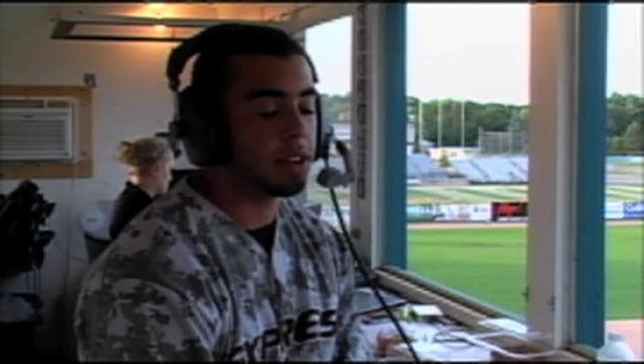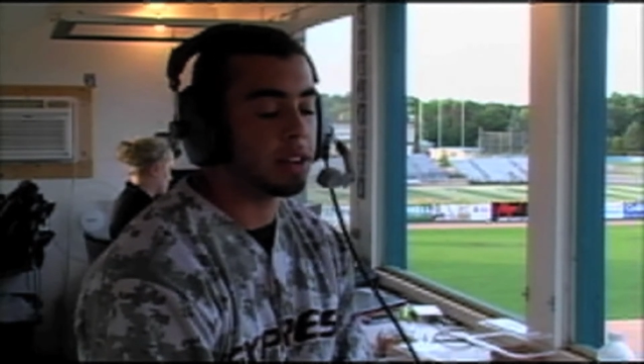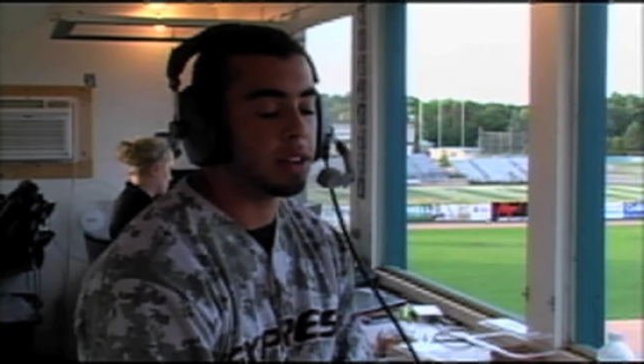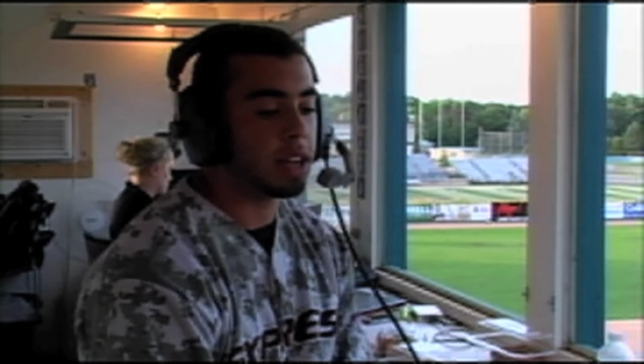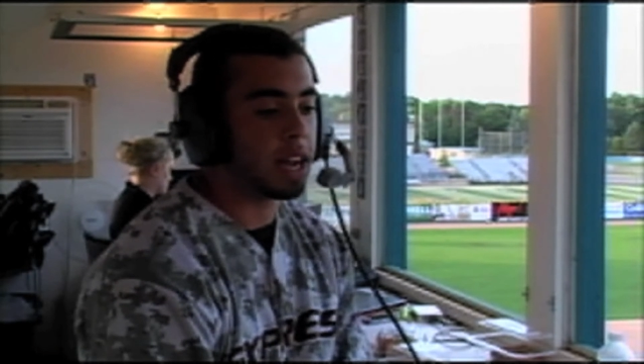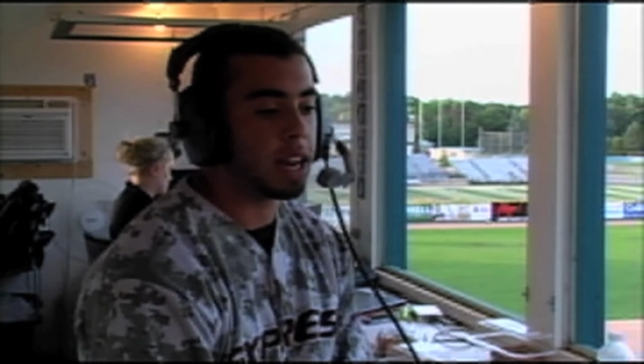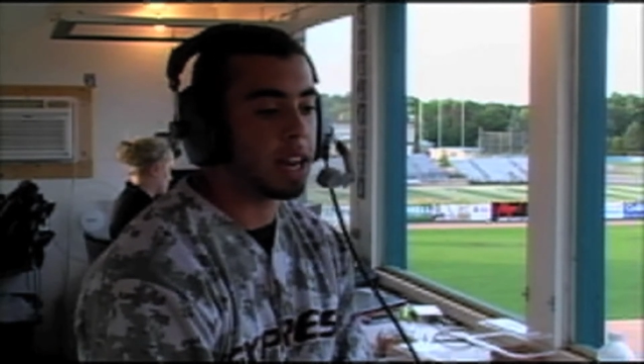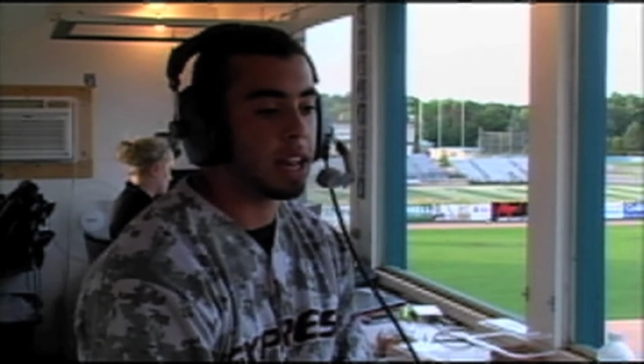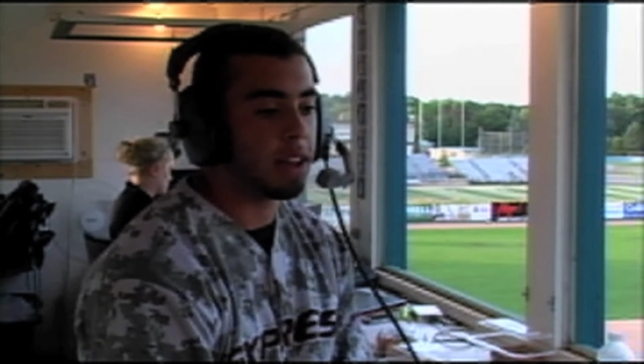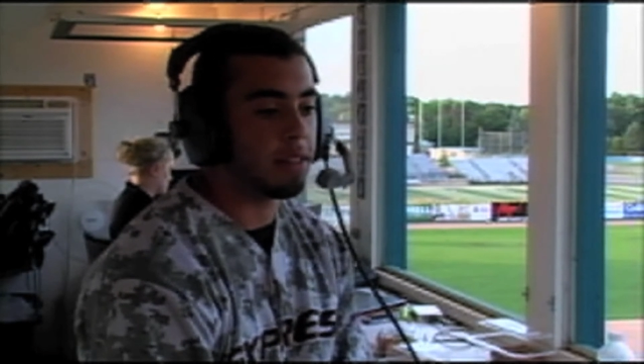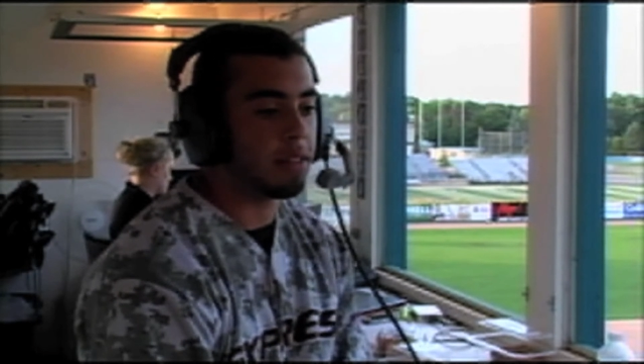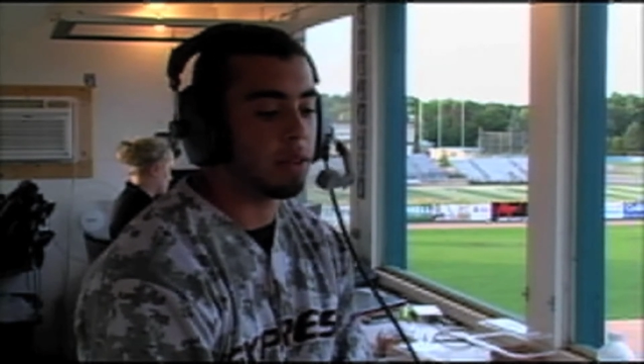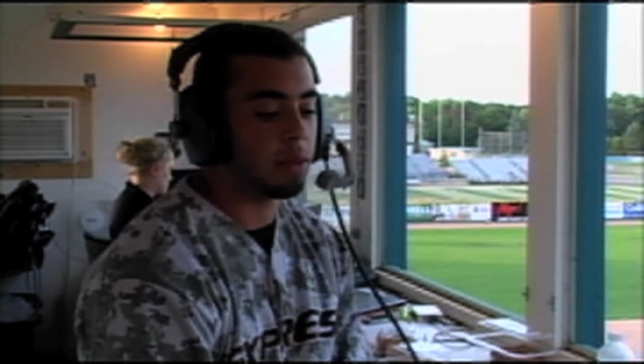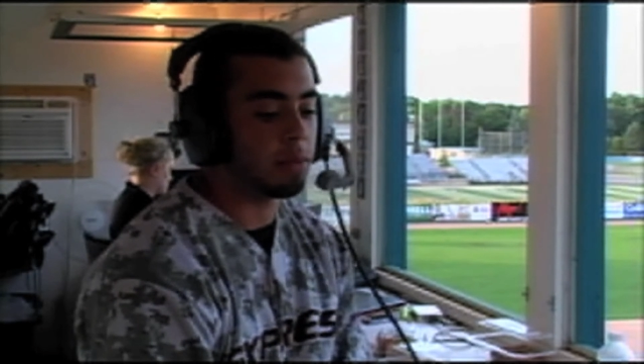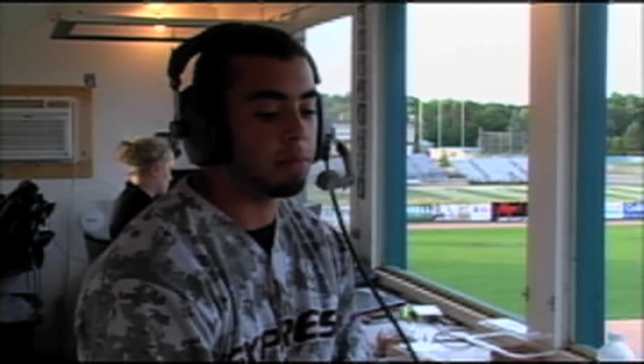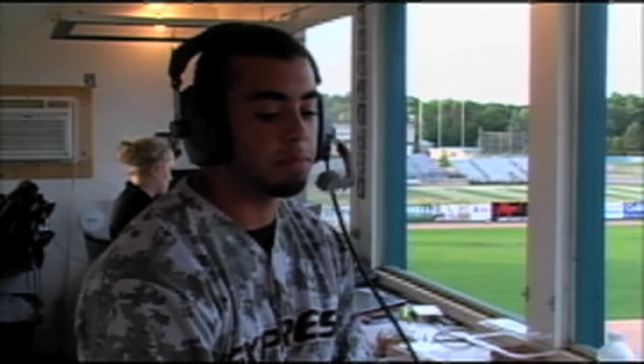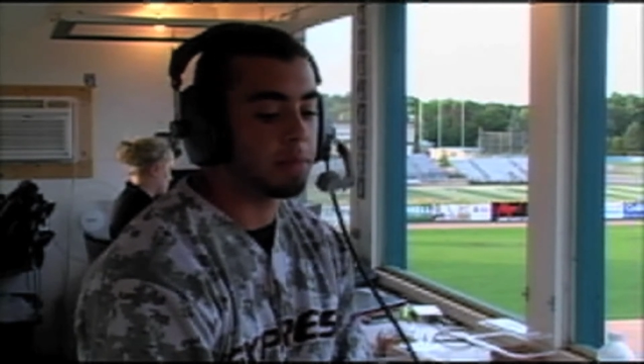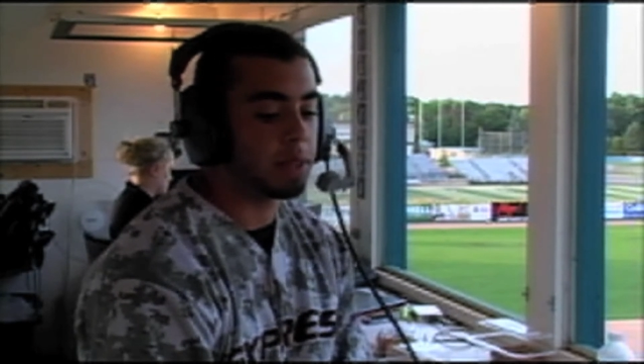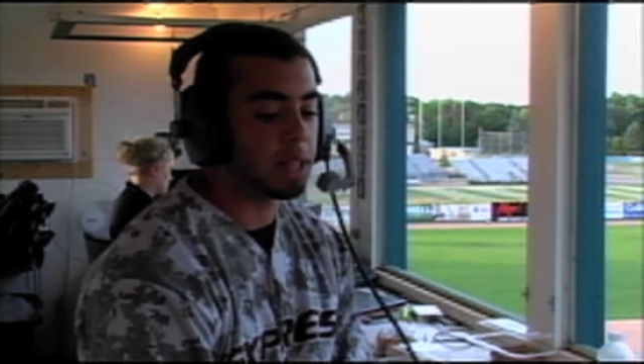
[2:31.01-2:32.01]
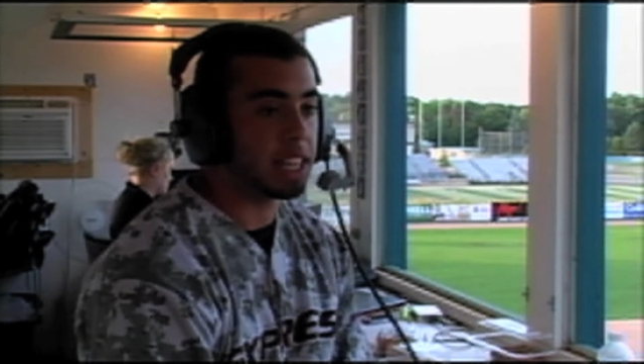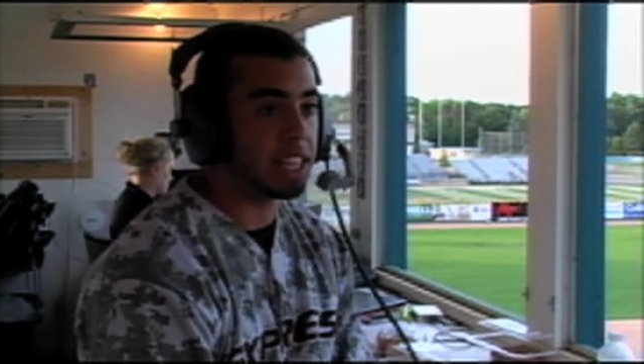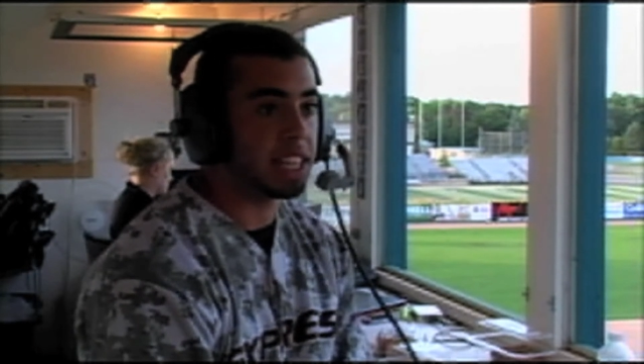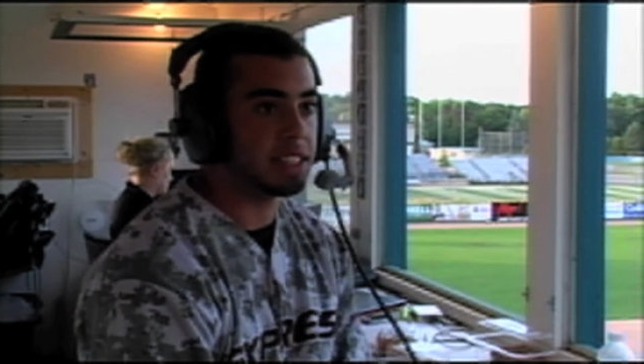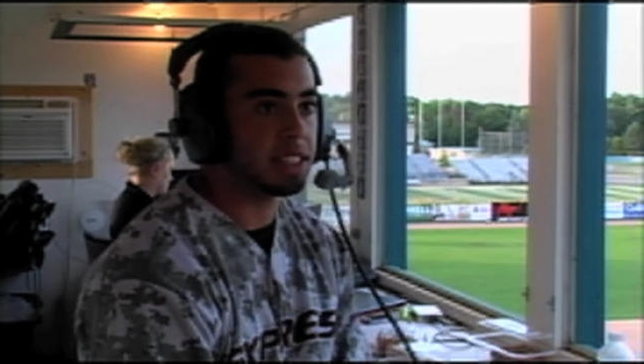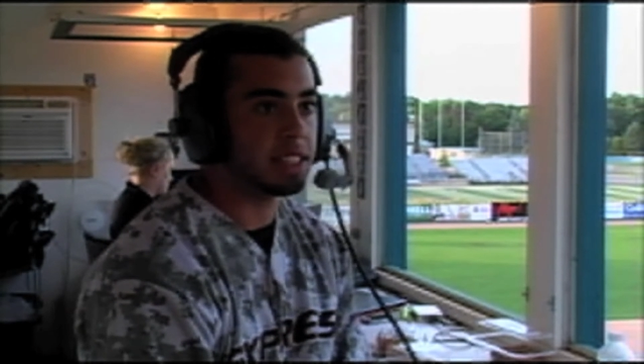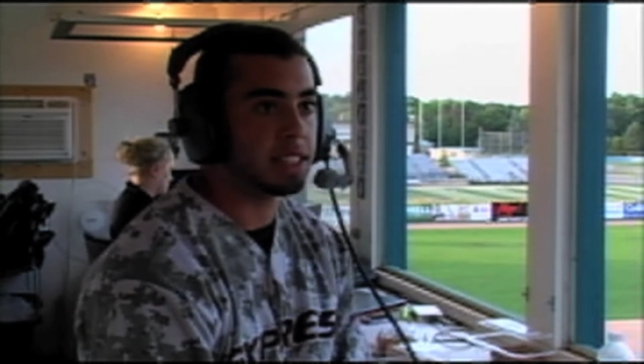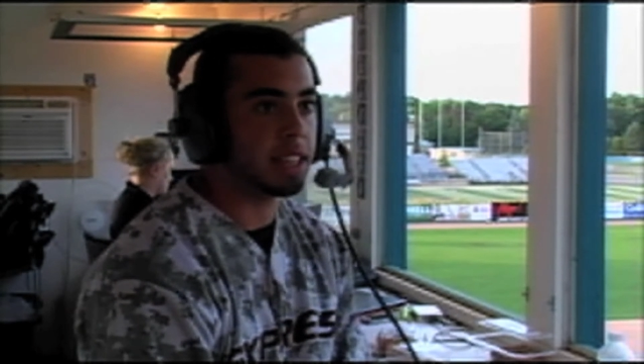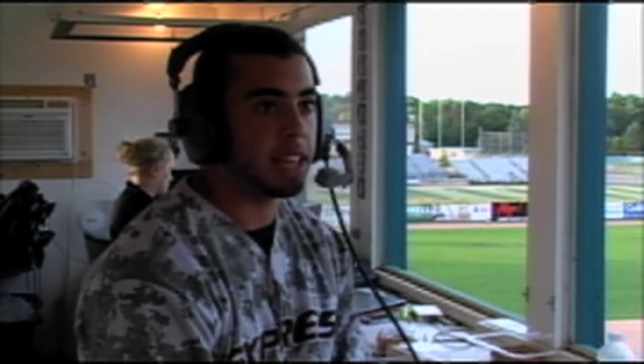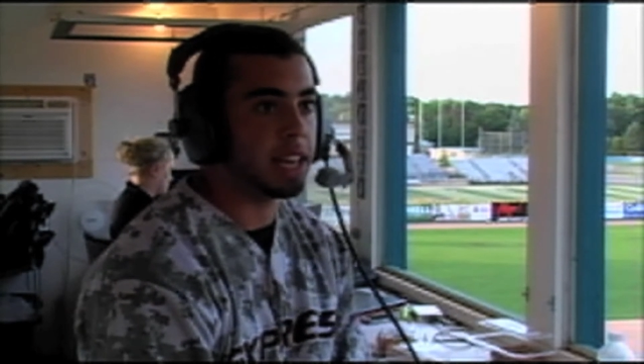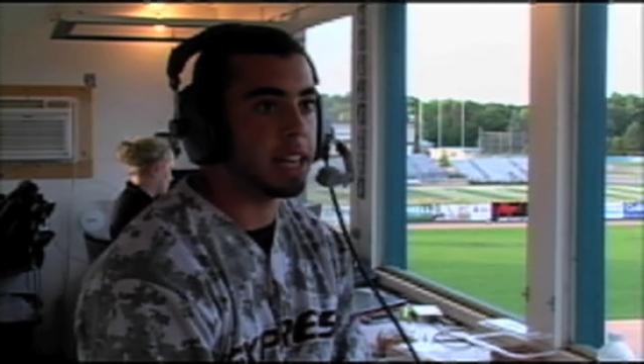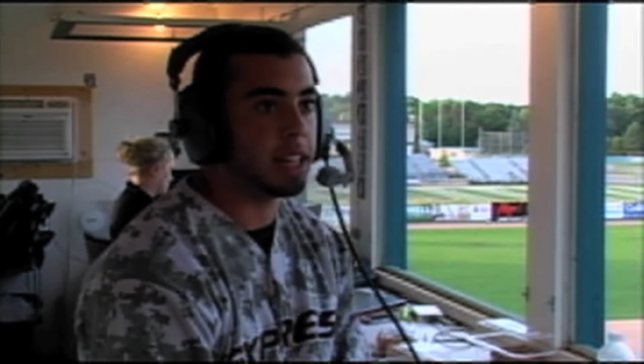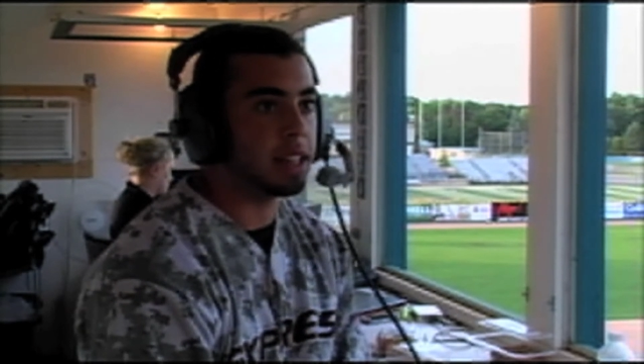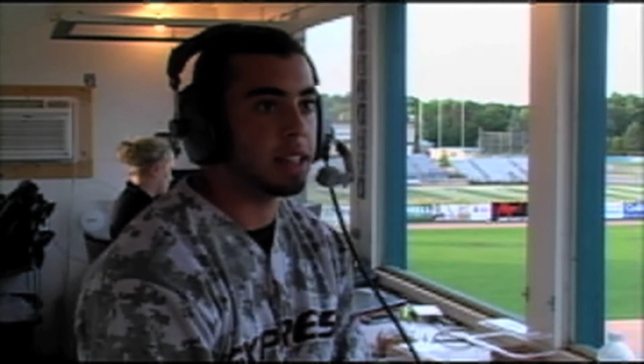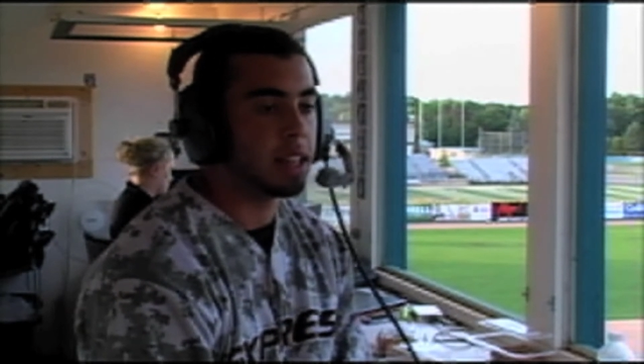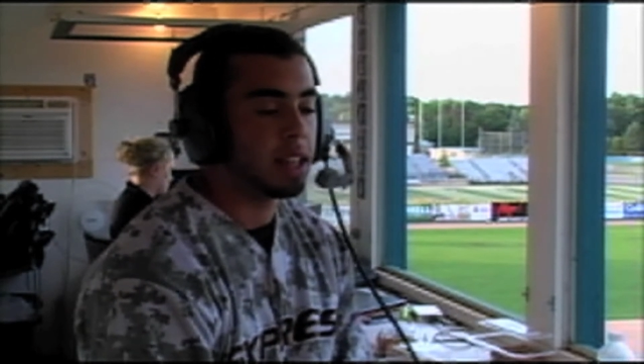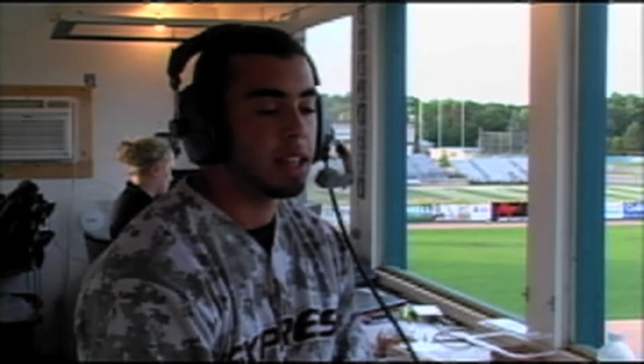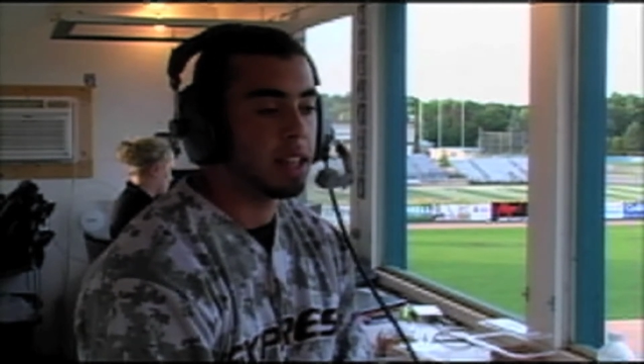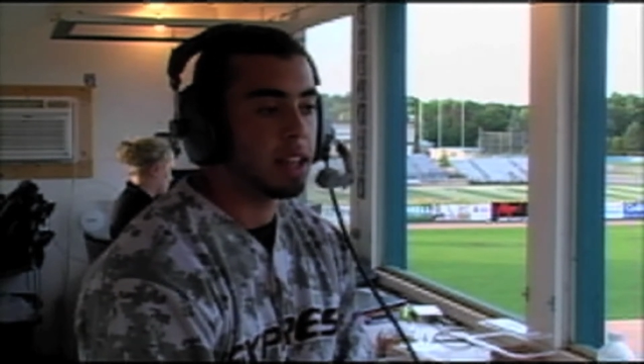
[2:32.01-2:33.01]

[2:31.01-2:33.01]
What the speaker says: you kind of have a clean slate.